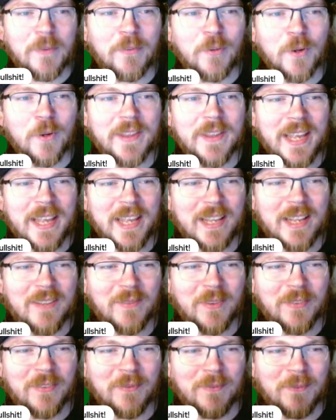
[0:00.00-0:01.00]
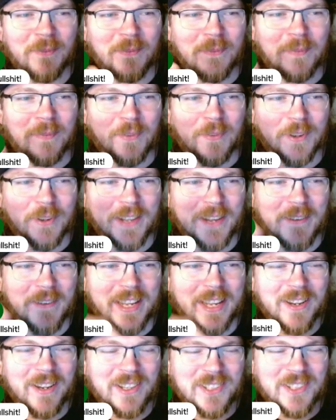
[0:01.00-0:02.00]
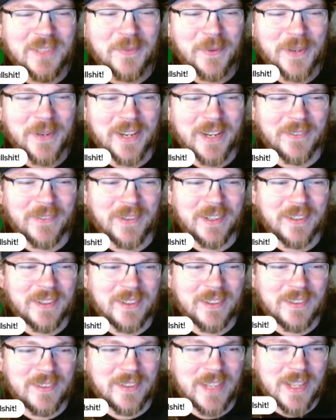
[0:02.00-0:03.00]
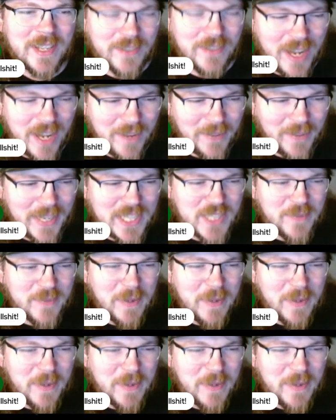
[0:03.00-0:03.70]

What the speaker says: before that, we got to also point out when Tom gets him